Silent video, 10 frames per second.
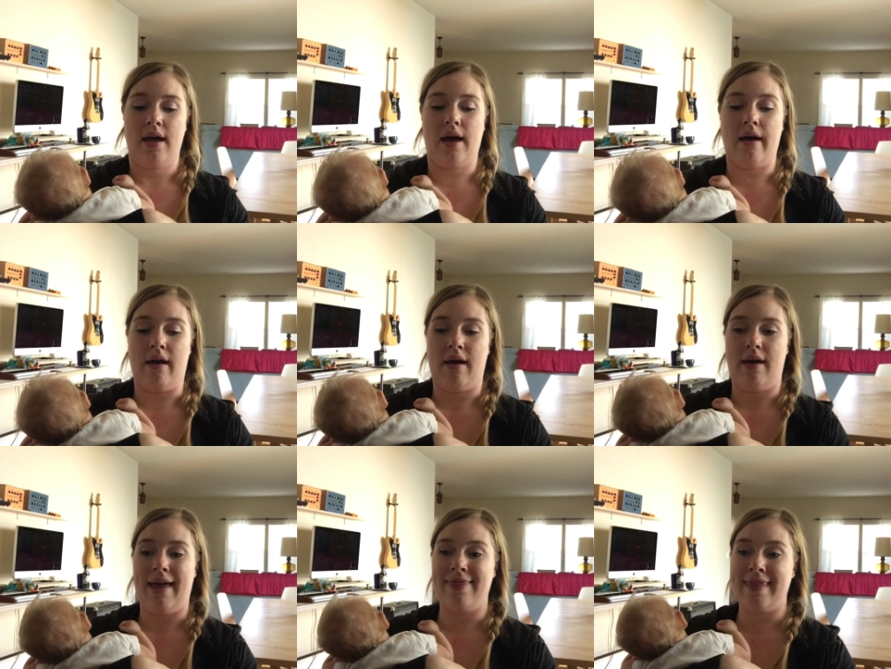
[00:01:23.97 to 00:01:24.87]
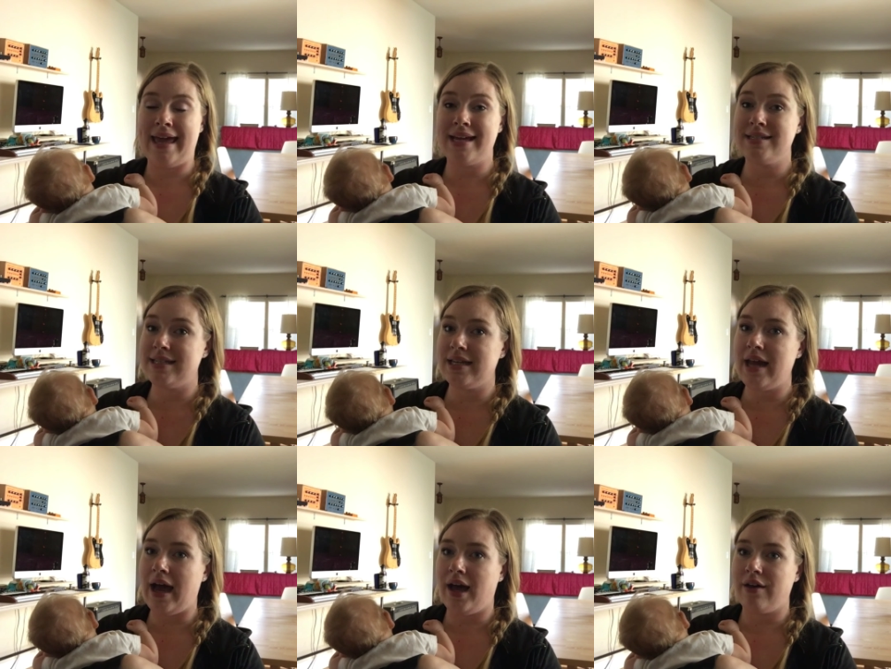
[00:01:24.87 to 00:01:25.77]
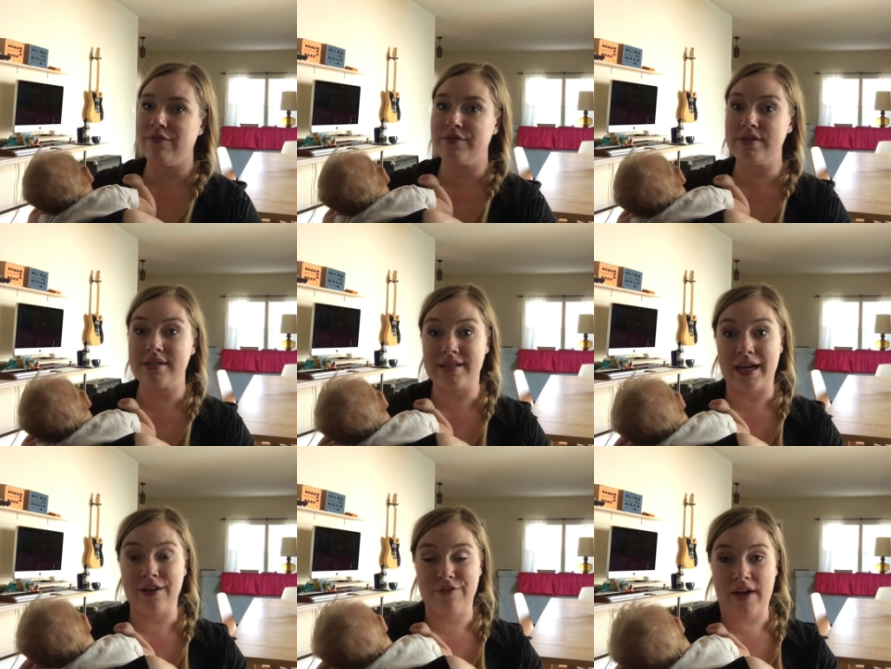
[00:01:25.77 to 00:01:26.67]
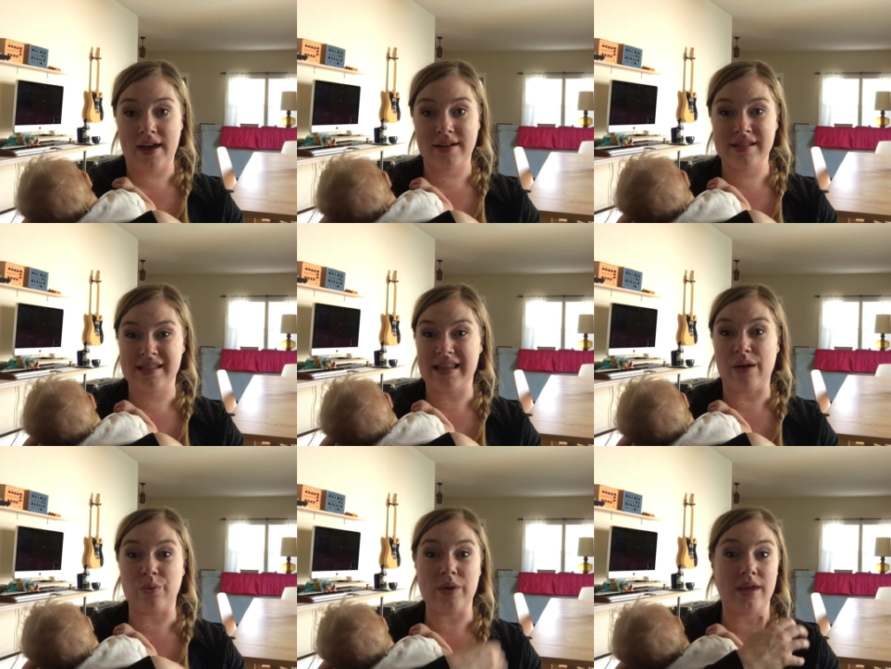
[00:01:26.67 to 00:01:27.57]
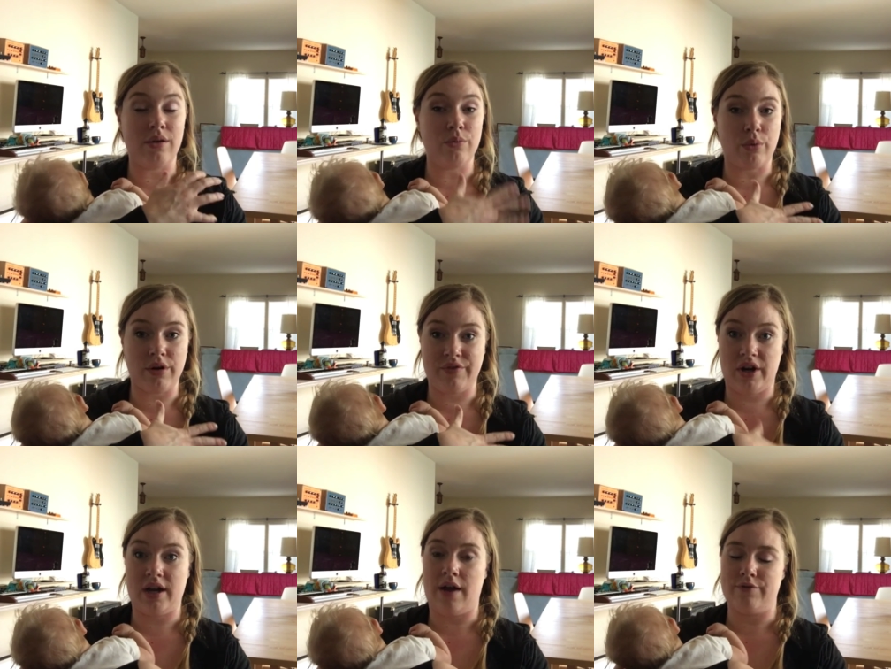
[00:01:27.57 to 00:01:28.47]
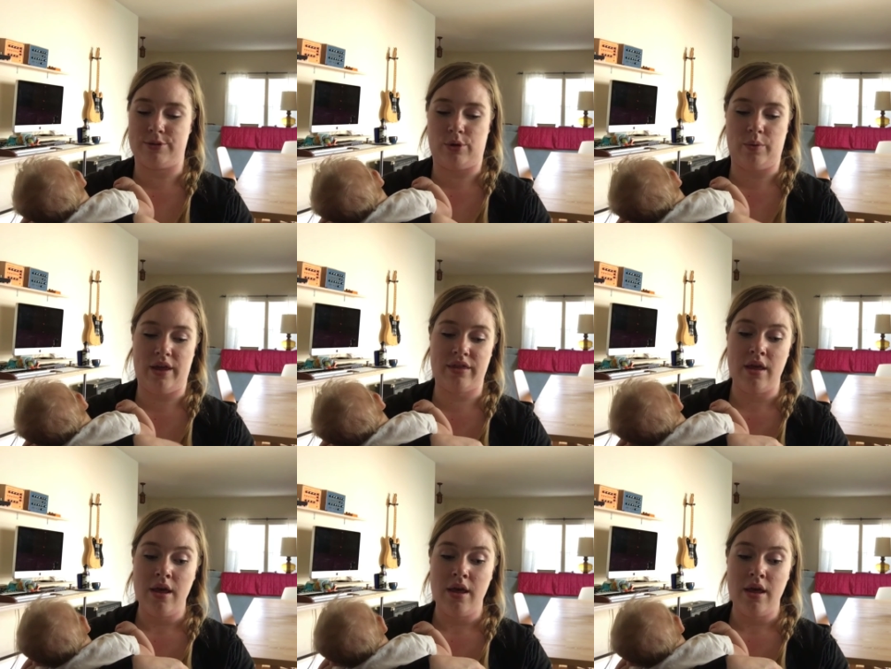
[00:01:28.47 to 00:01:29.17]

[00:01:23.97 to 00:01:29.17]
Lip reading: and they did have side effects that we weren't very comfortable with.